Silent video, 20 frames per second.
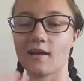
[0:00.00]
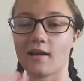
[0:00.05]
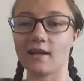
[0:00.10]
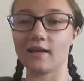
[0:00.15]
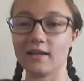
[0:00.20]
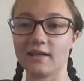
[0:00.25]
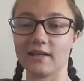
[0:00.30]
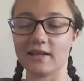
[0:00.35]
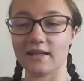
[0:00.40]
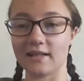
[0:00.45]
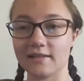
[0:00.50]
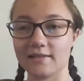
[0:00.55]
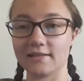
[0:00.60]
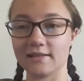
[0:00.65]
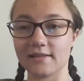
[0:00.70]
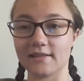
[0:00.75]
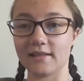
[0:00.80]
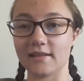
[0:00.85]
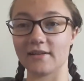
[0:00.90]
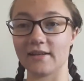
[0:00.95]
Hi guys,
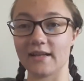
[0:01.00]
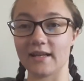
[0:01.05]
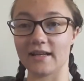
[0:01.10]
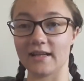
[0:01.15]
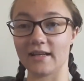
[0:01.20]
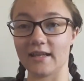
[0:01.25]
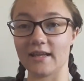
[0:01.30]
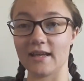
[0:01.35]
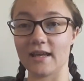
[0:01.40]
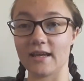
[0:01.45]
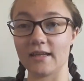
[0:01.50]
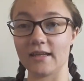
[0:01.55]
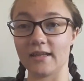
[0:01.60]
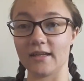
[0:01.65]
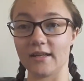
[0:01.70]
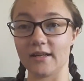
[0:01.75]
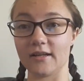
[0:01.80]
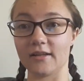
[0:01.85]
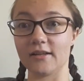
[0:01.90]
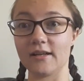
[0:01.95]
it's Ariana
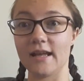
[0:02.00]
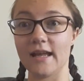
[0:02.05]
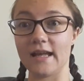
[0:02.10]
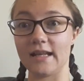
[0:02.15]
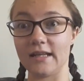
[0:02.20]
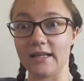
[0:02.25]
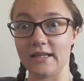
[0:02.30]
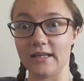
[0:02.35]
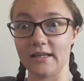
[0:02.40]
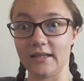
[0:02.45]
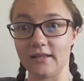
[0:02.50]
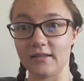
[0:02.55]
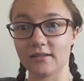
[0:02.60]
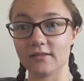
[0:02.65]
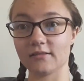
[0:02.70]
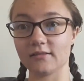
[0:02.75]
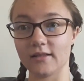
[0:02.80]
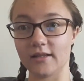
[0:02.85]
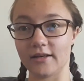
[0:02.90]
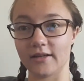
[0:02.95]
here, editing
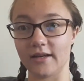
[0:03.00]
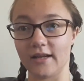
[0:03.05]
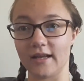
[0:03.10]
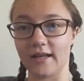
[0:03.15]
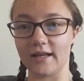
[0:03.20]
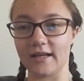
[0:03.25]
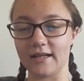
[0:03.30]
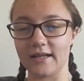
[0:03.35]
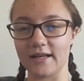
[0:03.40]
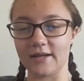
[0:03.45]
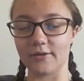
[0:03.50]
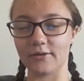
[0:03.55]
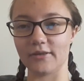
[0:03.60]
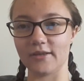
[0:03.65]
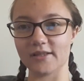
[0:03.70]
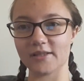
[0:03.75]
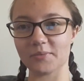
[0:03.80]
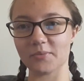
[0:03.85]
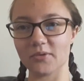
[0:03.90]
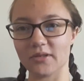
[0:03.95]
Ariana now at
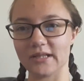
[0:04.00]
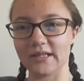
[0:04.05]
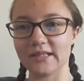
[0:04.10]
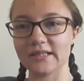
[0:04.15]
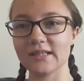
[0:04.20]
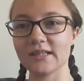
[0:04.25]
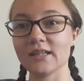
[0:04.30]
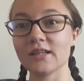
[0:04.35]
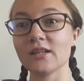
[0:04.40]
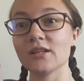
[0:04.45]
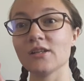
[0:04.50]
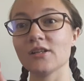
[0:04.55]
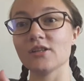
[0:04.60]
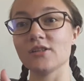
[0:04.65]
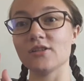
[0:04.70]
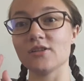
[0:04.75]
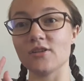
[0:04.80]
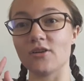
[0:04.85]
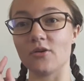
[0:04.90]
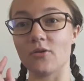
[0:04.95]
this point.
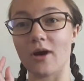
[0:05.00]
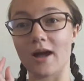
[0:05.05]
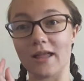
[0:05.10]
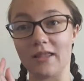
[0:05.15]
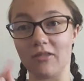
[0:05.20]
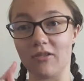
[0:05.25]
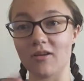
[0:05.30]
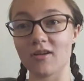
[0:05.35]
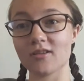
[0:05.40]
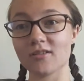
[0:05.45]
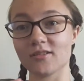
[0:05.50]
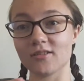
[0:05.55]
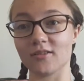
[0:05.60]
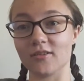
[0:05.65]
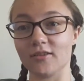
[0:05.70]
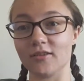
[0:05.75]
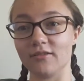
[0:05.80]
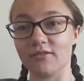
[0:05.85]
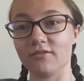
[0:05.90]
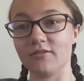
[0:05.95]
So I lost
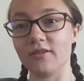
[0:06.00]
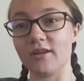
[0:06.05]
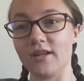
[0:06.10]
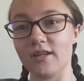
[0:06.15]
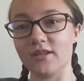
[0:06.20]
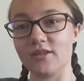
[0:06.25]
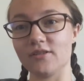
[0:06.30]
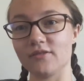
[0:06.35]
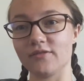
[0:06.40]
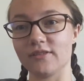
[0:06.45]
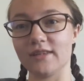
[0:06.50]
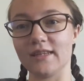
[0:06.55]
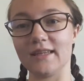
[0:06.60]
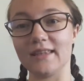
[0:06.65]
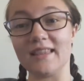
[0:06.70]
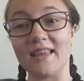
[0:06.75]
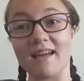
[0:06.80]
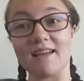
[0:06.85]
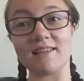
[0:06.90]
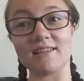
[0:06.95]
all the footage for
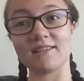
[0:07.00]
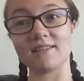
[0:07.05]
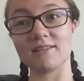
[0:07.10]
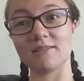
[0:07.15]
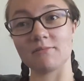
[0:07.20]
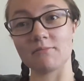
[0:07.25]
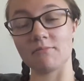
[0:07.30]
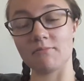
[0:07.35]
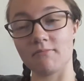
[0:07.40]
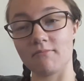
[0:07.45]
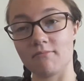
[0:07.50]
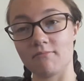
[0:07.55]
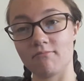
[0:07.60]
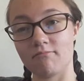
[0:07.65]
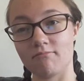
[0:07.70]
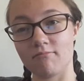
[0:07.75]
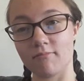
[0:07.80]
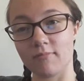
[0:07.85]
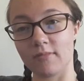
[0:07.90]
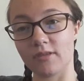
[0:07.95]
the last
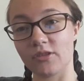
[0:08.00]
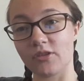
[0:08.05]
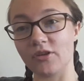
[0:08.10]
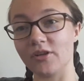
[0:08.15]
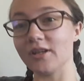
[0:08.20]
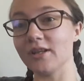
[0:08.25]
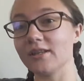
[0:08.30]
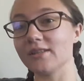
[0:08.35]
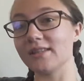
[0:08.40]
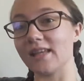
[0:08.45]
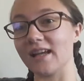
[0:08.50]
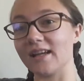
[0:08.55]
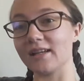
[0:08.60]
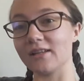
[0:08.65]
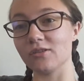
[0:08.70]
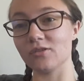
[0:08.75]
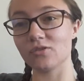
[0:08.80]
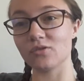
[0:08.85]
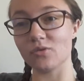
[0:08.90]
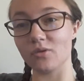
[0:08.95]
30
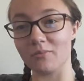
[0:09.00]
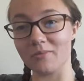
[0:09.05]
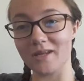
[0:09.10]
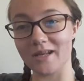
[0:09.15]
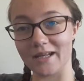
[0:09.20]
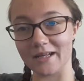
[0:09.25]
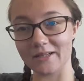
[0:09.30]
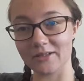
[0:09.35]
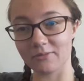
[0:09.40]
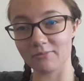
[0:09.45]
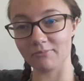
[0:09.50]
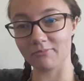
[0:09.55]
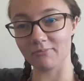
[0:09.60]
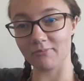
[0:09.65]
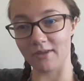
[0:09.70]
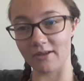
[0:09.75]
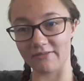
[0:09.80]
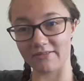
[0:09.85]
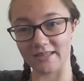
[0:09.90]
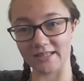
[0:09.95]
seconds to a minute
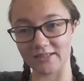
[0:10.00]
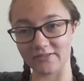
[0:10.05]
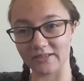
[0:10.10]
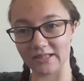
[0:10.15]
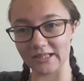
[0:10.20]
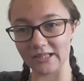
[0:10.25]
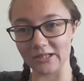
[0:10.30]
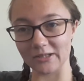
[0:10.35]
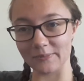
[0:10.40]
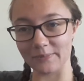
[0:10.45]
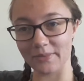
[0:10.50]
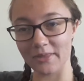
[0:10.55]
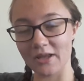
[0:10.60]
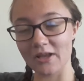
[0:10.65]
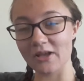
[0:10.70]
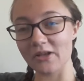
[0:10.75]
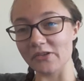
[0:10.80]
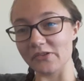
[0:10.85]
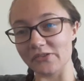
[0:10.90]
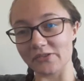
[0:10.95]
of this video.
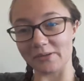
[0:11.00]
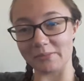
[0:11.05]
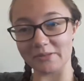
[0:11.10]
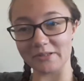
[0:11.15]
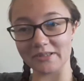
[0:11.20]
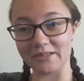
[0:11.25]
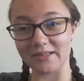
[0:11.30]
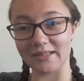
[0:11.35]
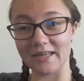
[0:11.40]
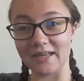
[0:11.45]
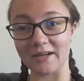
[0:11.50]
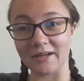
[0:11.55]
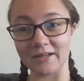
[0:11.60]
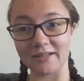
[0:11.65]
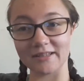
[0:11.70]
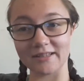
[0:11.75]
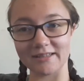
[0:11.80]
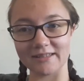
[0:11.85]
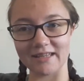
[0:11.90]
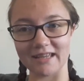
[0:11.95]
So I'm just here
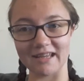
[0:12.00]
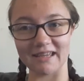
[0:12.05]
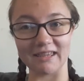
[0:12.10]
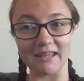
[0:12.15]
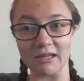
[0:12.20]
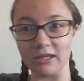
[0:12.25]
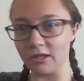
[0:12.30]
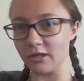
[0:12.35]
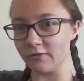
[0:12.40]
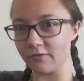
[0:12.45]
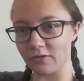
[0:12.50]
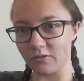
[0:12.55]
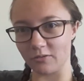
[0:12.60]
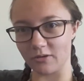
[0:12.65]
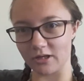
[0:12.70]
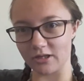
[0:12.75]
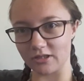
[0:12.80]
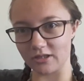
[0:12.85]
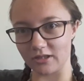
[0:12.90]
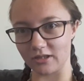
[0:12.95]
to say thank you for
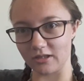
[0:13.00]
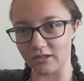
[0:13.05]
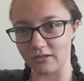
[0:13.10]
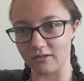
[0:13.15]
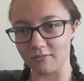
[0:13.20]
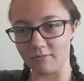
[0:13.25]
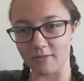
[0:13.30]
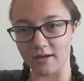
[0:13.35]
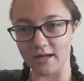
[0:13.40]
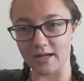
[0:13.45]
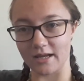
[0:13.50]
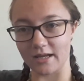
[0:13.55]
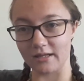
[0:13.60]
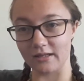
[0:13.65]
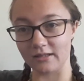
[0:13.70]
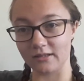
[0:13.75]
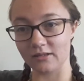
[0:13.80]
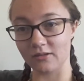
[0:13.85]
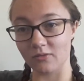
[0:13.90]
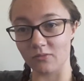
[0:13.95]
watching my
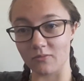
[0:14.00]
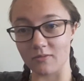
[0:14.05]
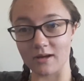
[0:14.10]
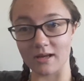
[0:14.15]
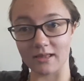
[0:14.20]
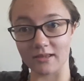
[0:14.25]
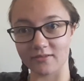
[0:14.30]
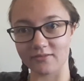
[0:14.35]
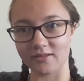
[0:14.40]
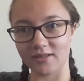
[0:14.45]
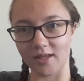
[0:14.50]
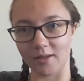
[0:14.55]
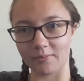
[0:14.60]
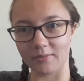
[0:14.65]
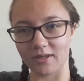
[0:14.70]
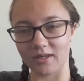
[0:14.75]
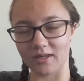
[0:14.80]
I Love Sam